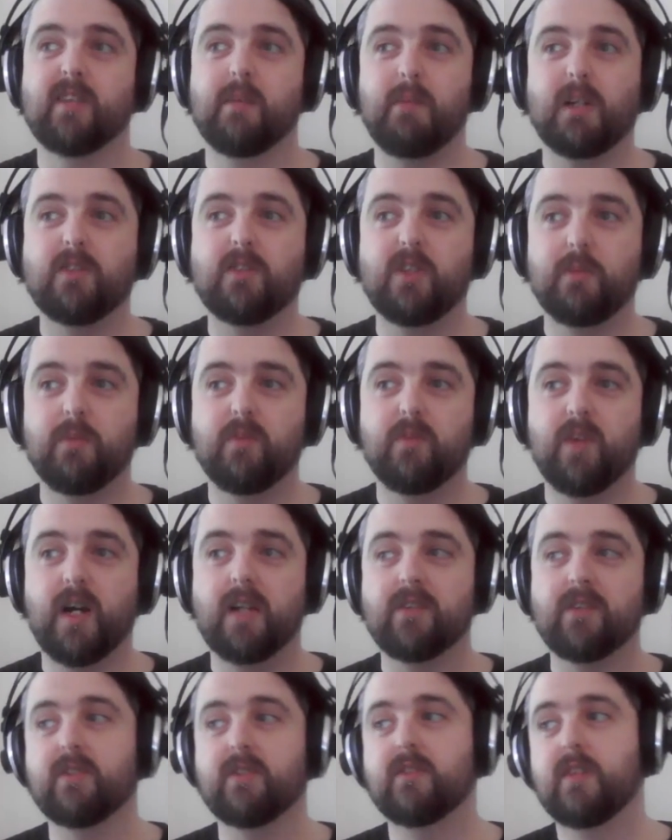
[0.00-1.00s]
Like my
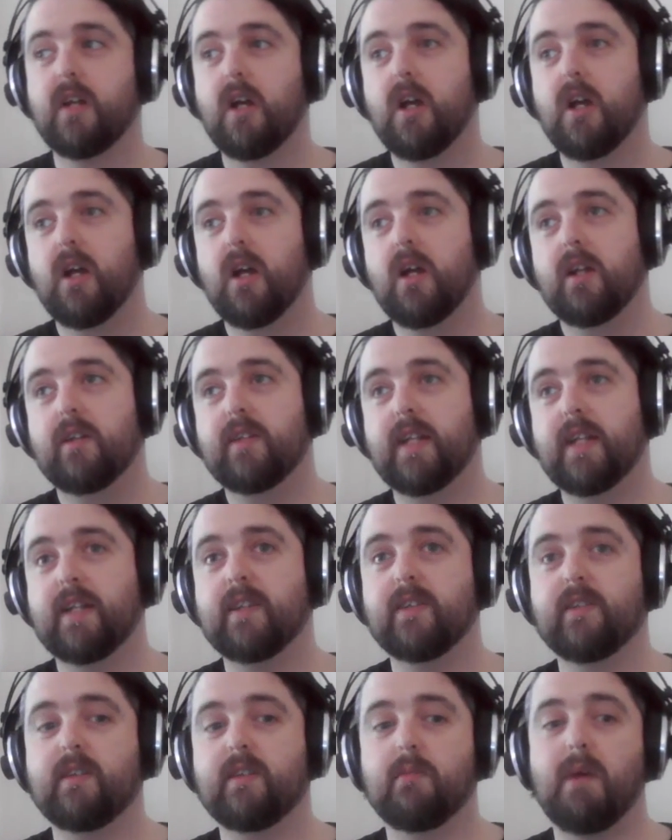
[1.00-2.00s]
supervisors
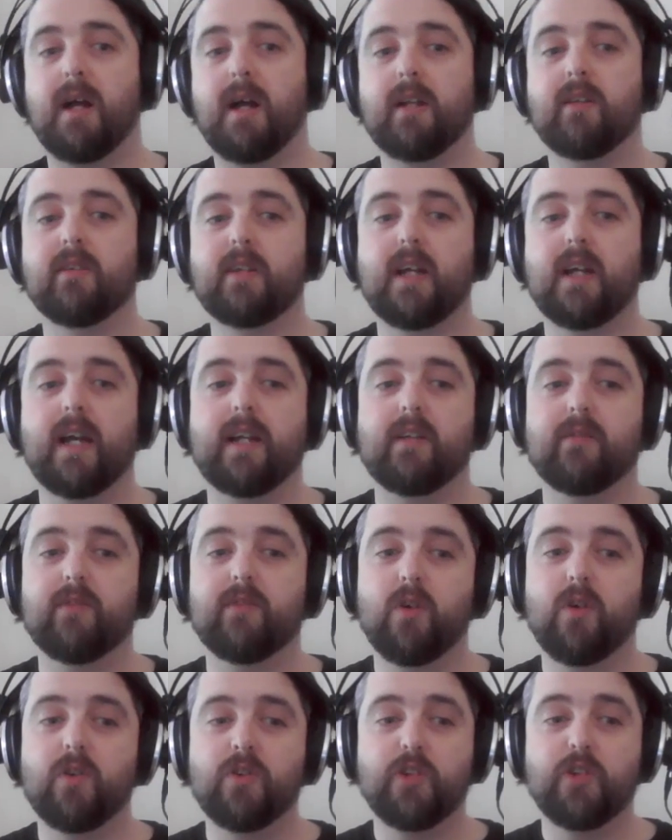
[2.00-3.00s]
didn't demand kind of
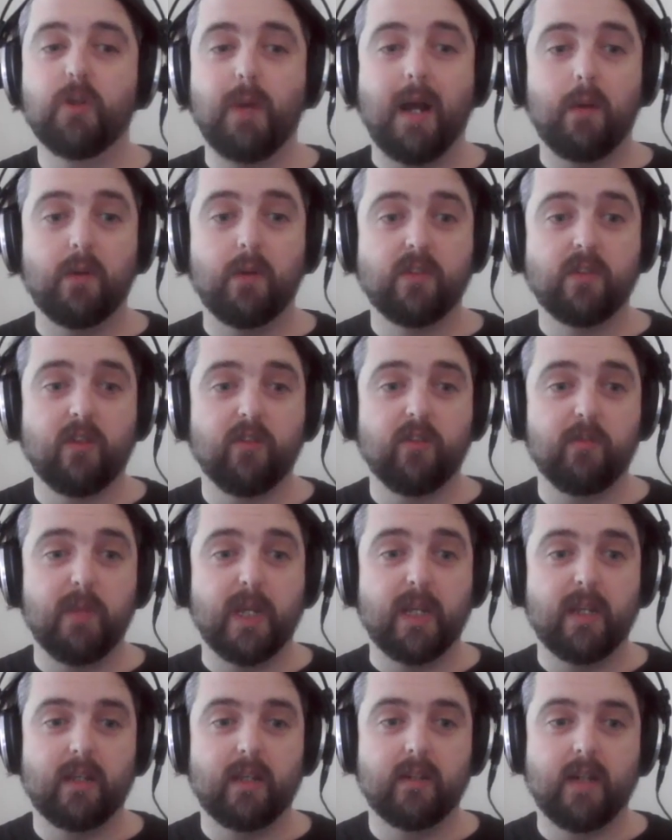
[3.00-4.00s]
undue hours off
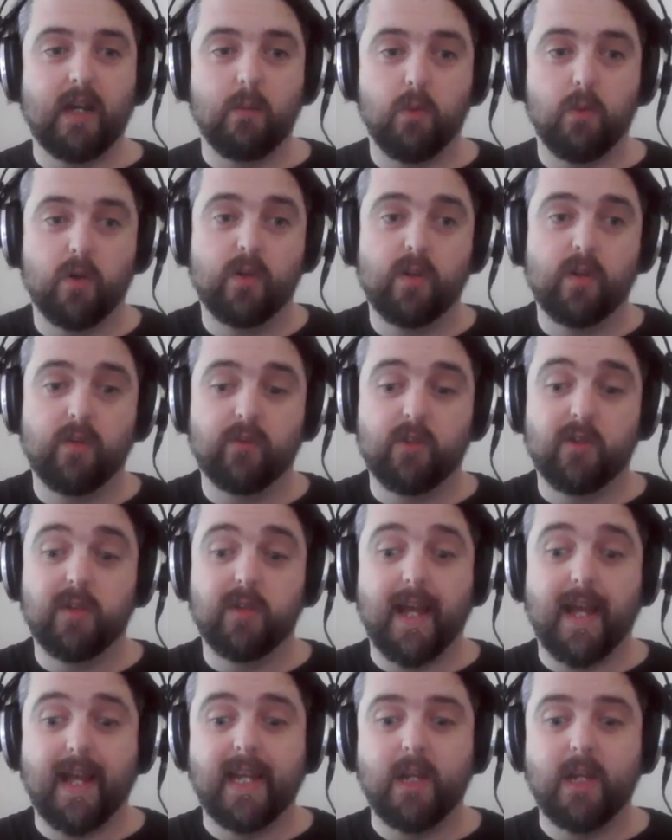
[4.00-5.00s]
me, and I wouldn't have done
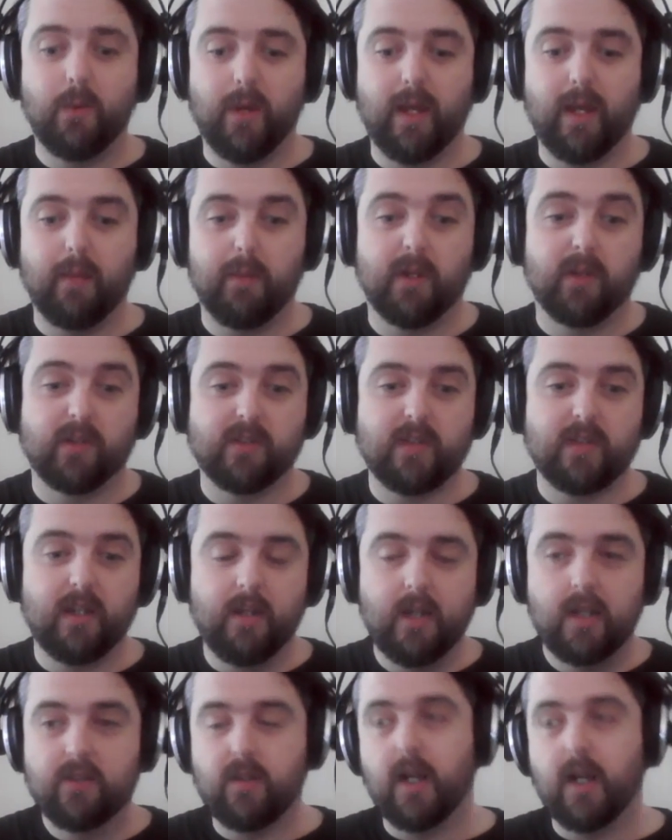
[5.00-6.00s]
that anyway because
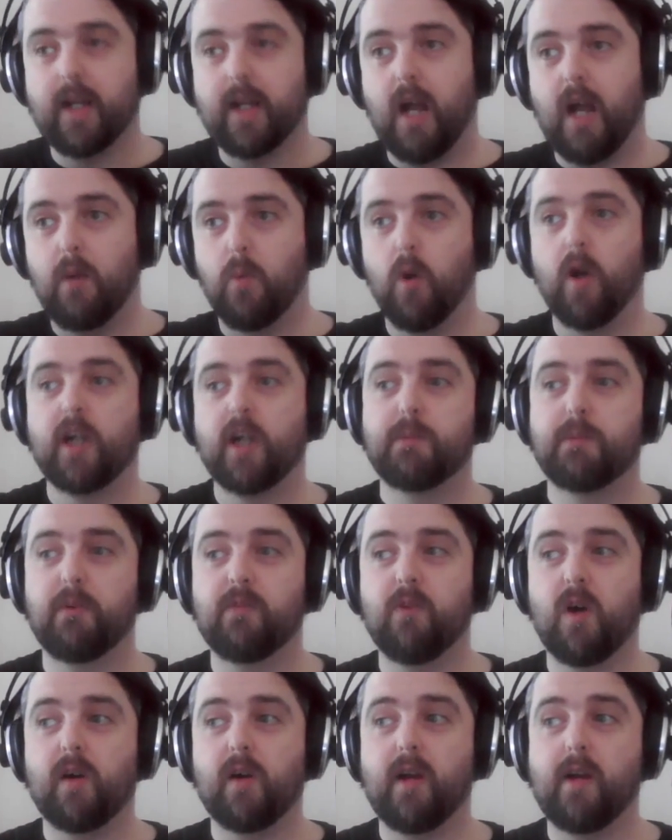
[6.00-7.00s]
I worked
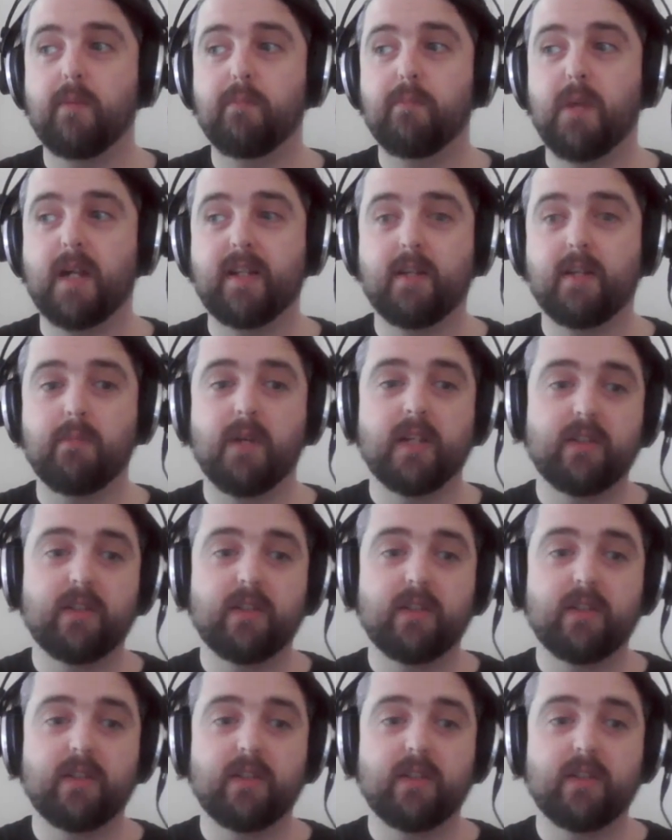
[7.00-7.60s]
before I did my